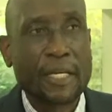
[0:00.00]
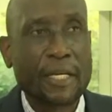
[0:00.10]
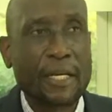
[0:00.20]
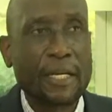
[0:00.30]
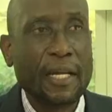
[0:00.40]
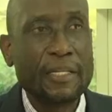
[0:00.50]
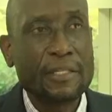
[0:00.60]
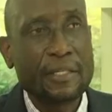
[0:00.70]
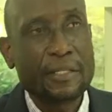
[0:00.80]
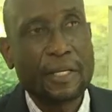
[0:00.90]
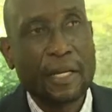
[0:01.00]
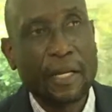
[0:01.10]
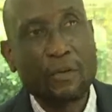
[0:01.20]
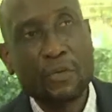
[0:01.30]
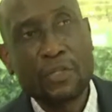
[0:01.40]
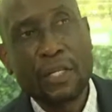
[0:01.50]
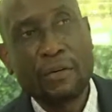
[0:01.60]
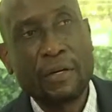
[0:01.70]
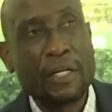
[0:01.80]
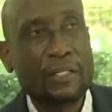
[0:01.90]
I get a license and I go to the
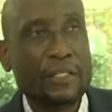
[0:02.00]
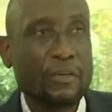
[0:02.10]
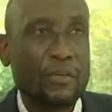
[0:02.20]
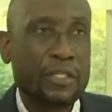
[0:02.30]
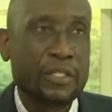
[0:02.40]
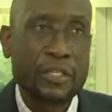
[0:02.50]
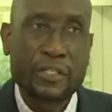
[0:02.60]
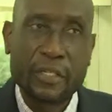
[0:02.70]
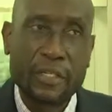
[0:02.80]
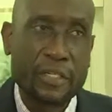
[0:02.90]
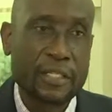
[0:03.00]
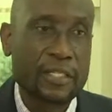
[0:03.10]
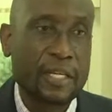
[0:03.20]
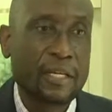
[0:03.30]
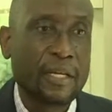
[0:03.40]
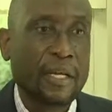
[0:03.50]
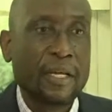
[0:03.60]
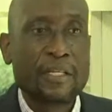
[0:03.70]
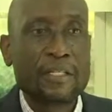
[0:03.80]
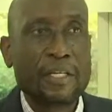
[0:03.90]
Uganda Securities Exchange and start
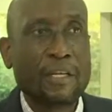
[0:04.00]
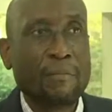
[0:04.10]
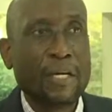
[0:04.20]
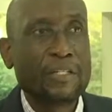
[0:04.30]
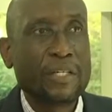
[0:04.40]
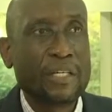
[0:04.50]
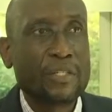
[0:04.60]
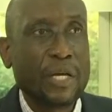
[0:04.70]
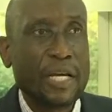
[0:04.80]
selling my shares.